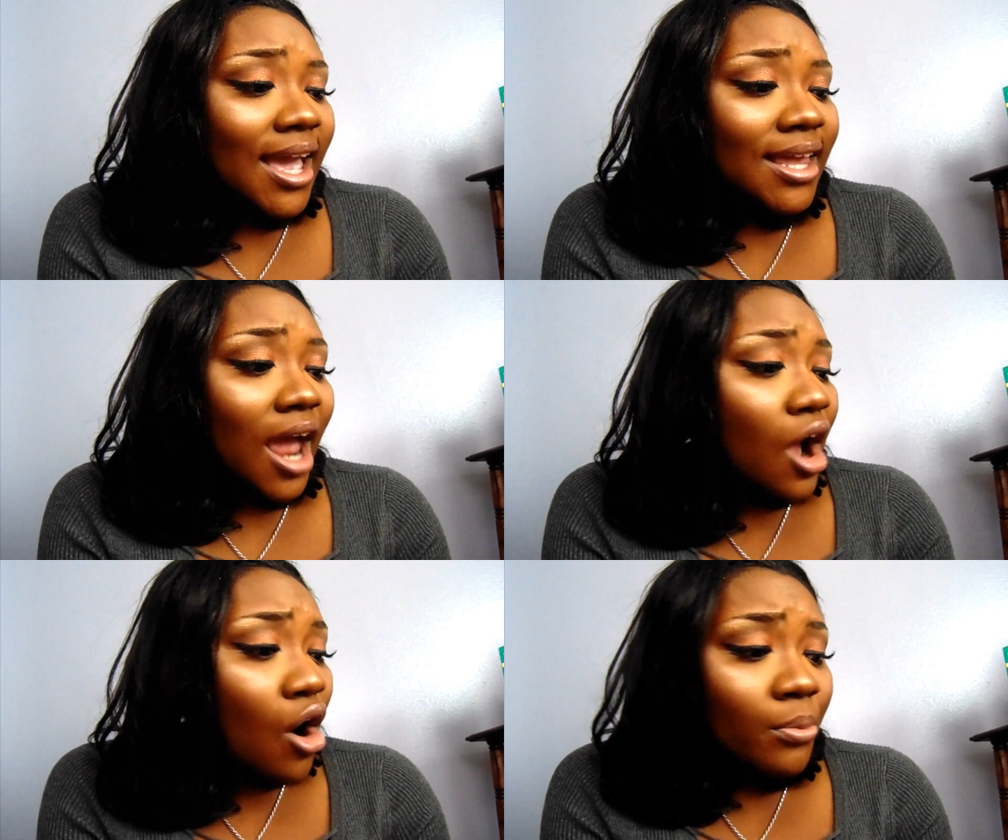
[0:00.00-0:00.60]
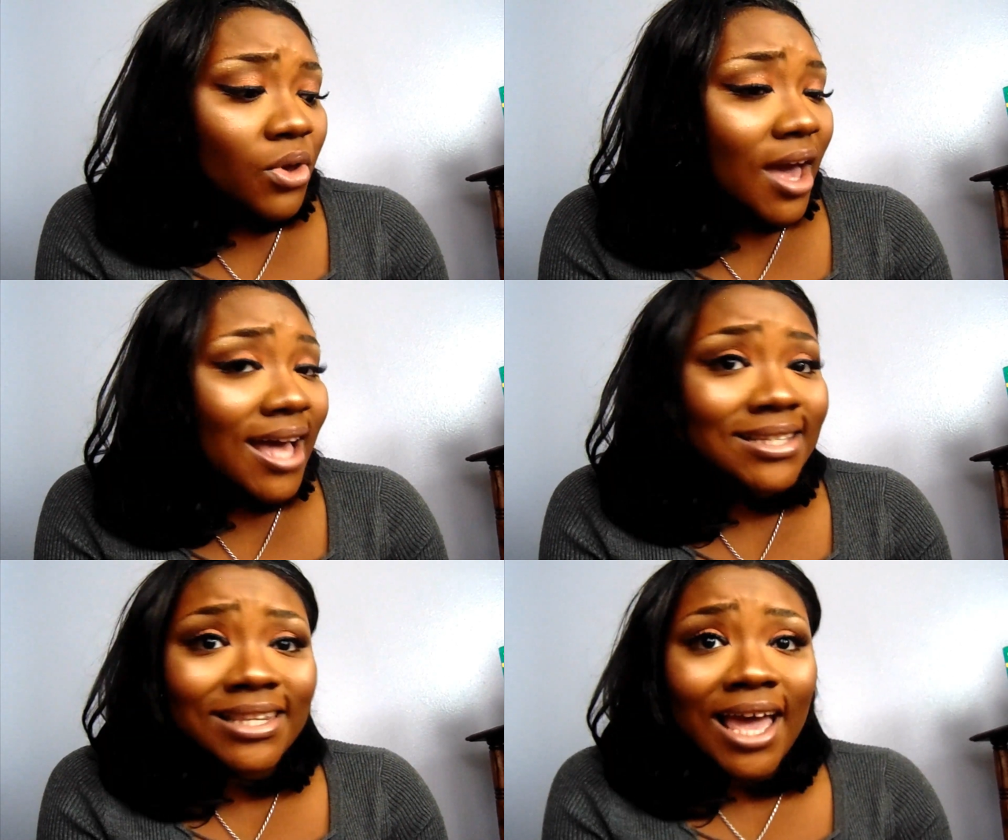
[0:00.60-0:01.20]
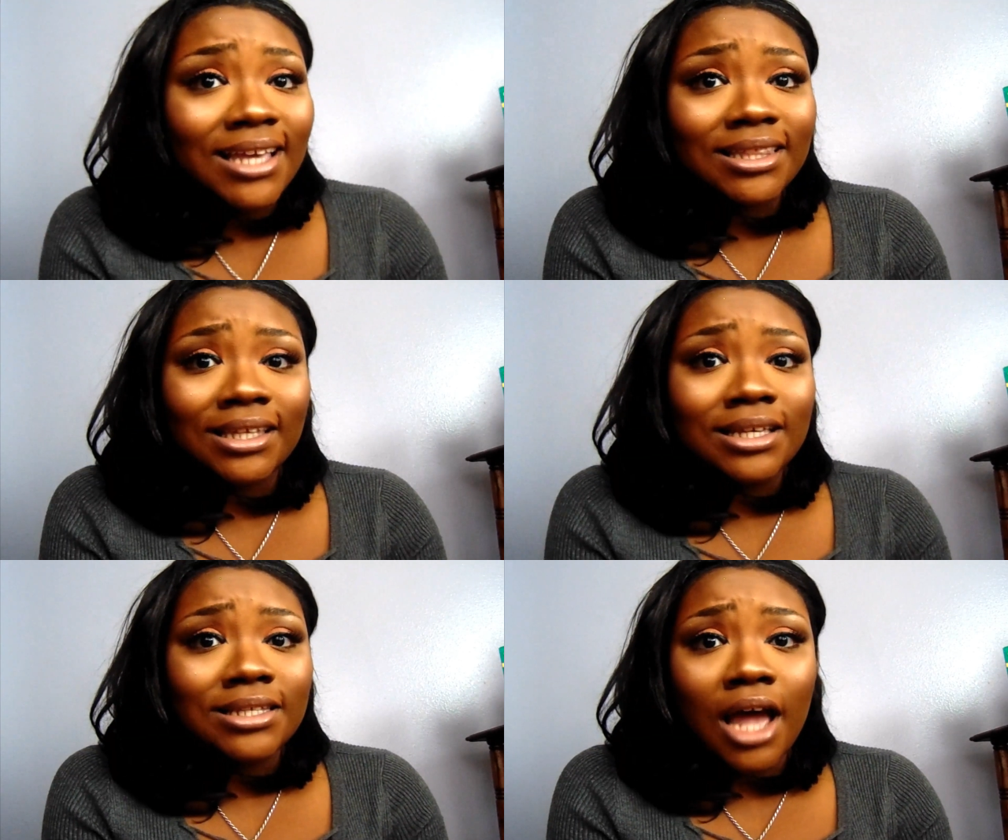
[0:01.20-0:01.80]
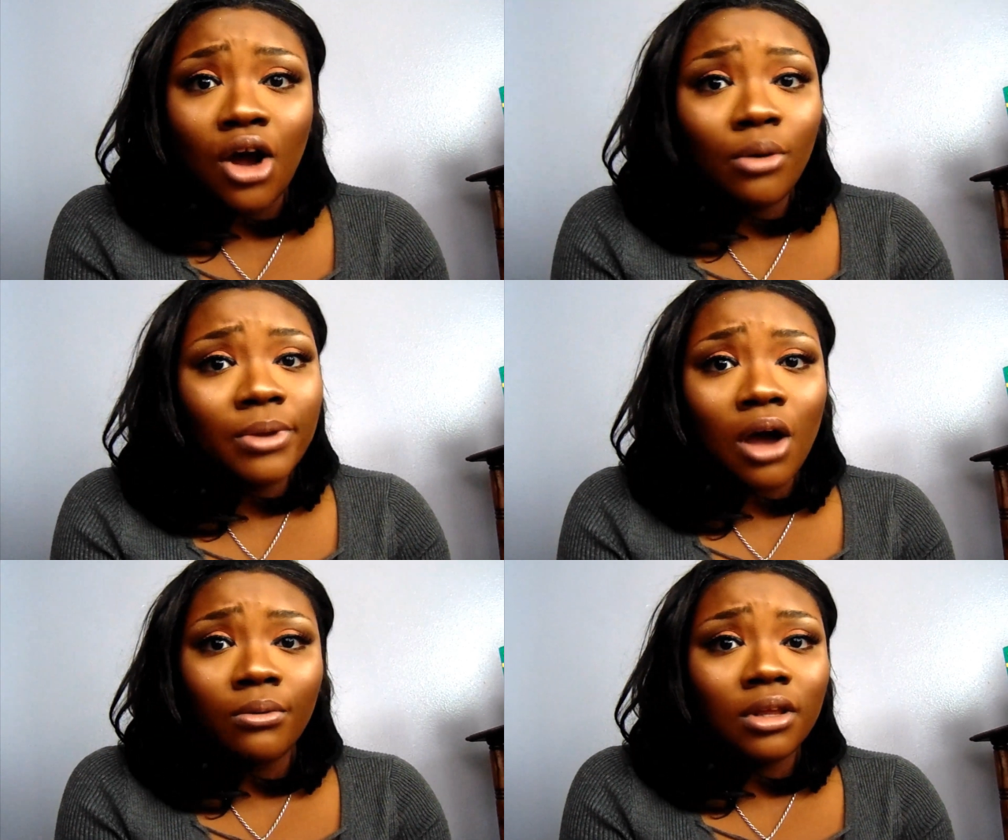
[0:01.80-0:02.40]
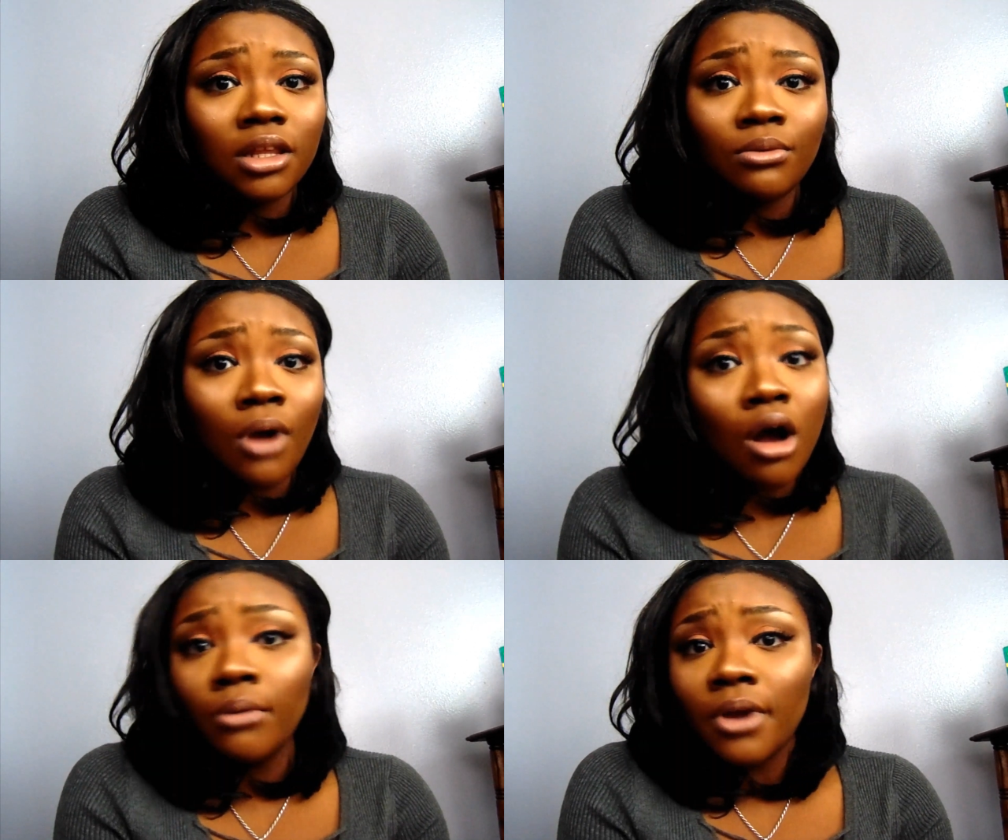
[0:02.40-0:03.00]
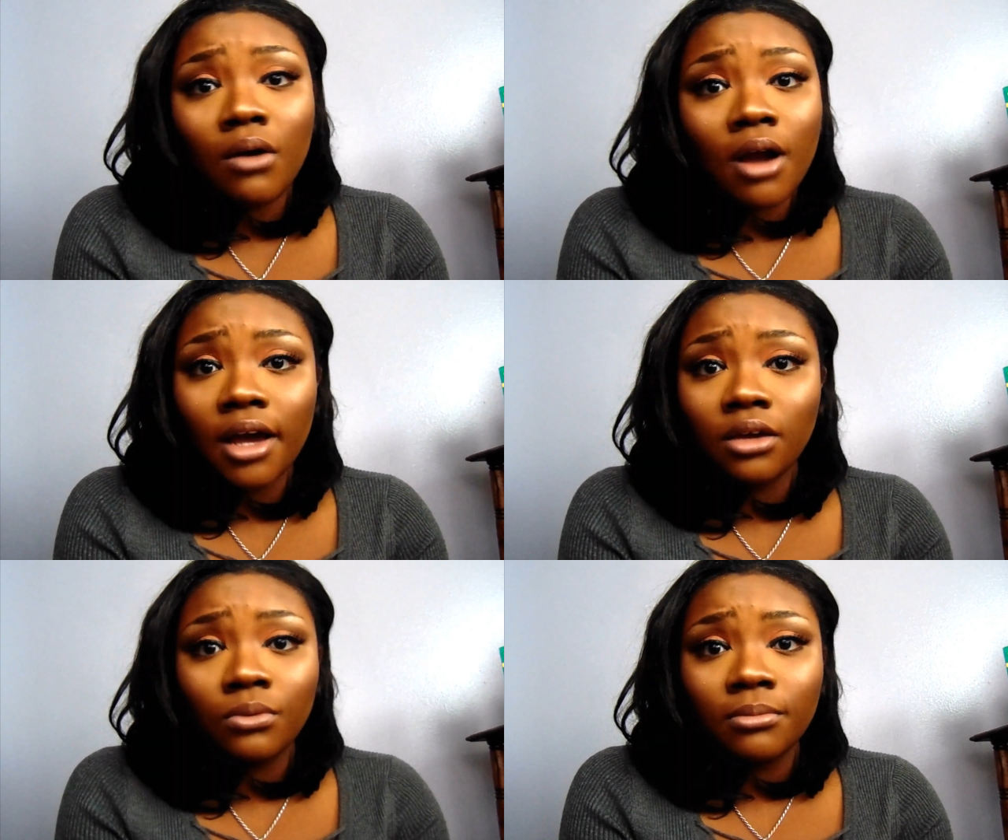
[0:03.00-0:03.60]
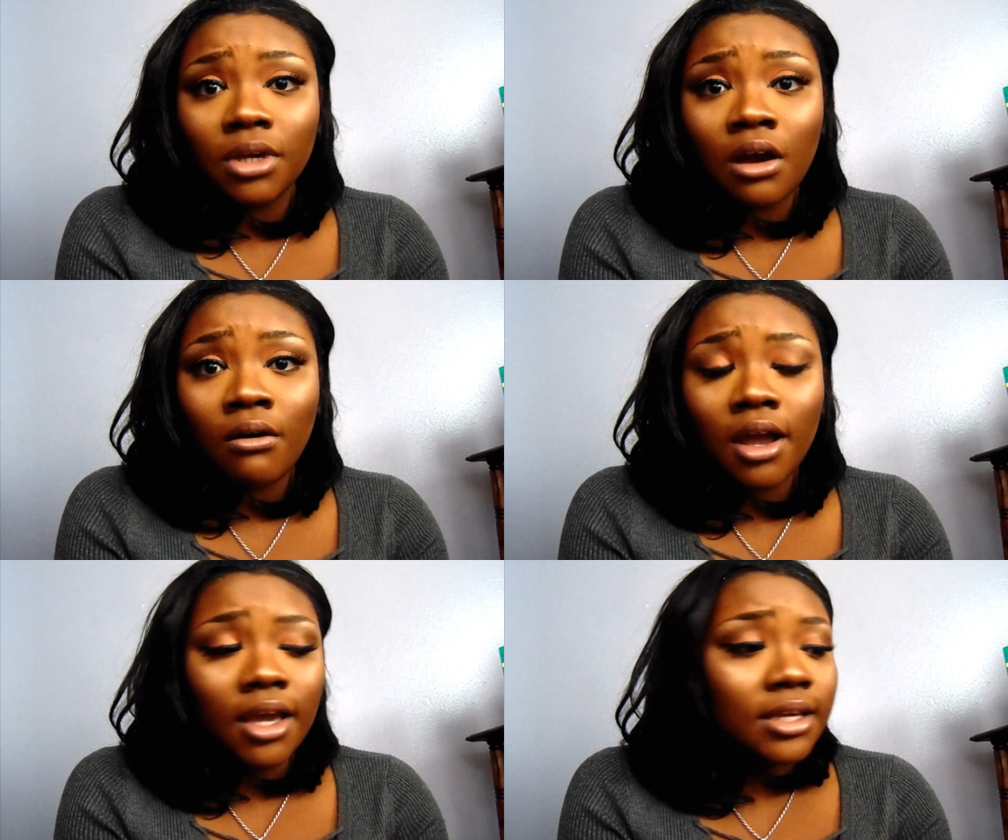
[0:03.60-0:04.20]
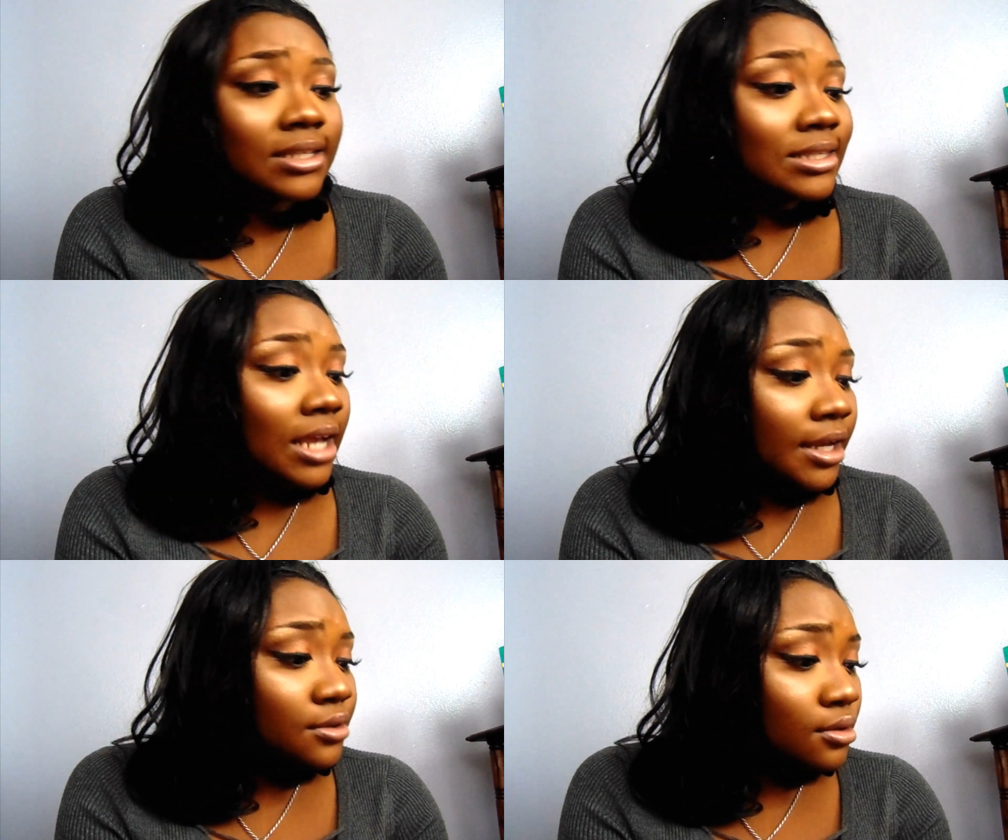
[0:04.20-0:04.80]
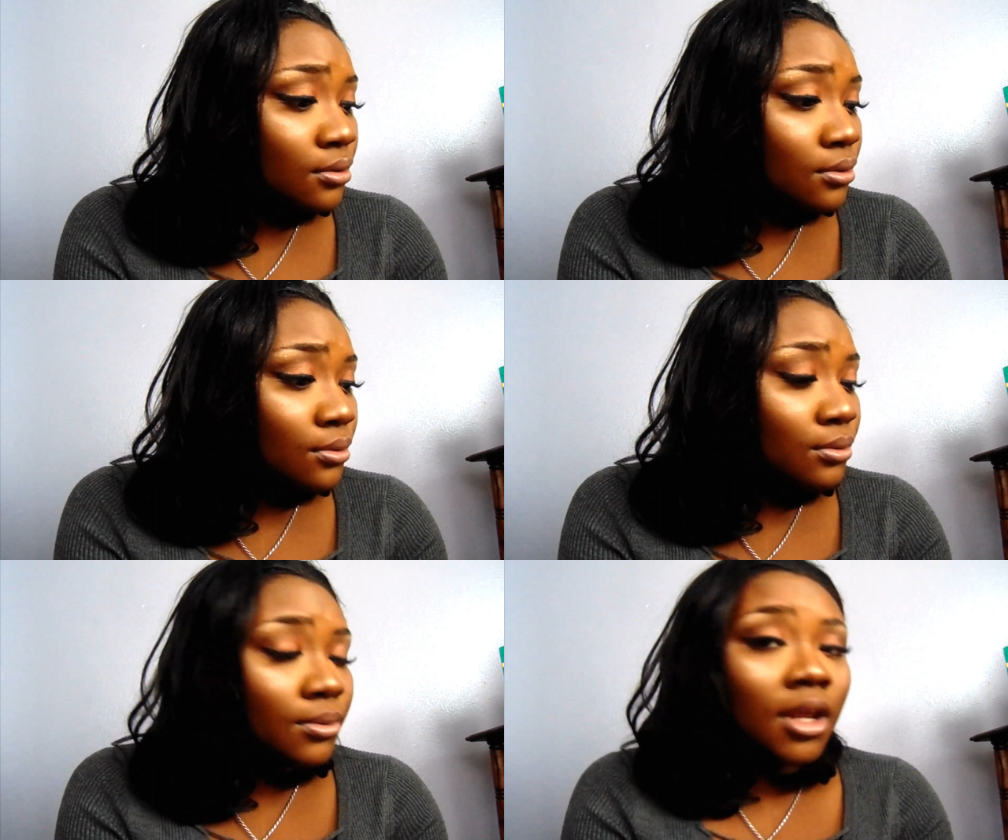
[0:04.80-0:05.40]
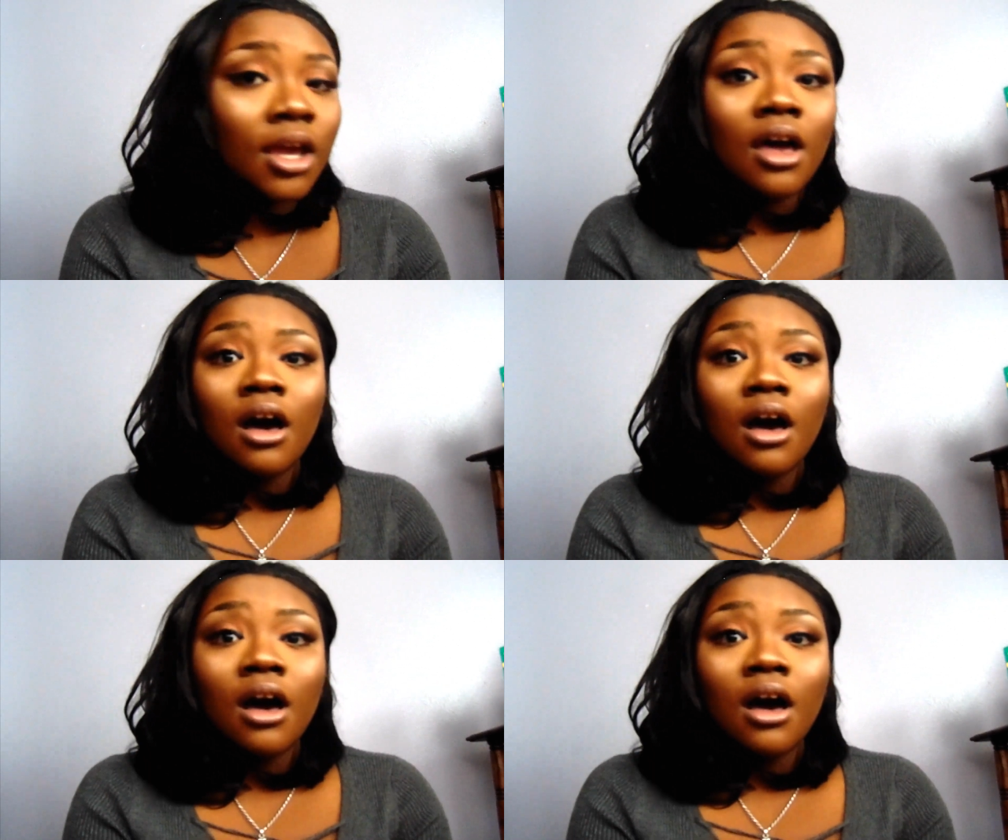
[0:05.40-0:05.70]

and i hope you guys like this i hope y'all really i hope y'all rocking with me all right stay tuned